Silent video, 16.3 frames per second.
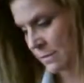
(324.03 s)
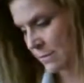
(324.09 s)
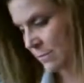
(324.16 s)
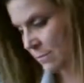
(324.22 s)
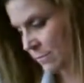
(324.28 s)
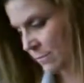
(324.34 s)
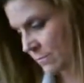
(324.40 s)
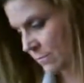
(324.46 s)

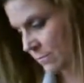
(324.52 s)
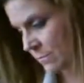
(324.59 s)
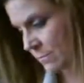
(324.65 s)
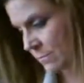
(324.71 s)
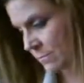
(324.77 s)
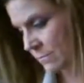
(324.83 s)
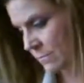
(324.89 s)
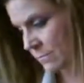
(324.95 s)

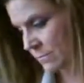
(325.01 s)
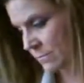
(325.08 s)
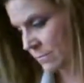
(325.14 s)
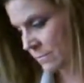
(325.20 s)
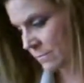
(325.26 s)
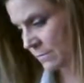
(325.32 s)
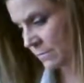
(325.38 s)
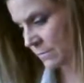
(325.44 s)

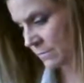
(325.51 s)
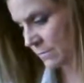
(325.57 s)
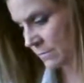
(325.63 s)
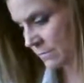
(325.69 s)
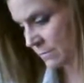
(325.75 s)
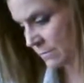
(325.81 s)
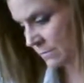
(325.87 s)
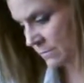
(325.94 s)

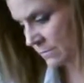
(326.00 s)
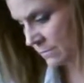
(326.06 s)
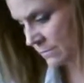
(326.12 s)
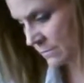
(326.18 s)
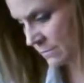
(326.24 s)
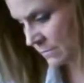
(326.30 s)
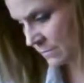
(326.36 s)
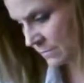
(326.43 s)

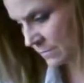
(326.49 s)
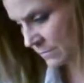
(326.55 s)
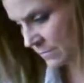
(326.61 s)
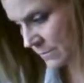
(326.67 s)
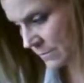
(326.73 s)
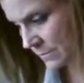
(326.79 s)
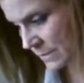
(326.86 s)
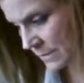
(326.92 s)

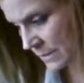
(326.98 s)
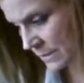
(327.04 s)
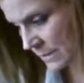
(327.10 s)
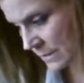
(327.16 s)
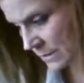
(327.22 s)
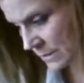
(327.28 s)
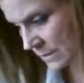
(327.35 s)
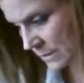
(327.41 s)

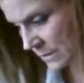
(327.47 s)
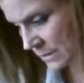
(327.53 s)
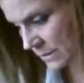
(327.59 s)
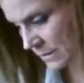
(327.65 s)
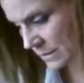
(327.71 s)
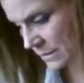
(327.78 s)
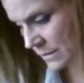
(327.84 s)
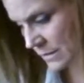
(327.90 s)

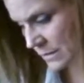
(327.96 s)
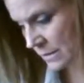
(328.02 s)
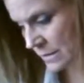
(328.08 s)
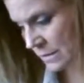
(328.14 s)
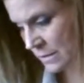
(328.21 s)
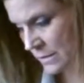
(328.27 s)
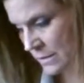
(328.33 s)
(no one is talking)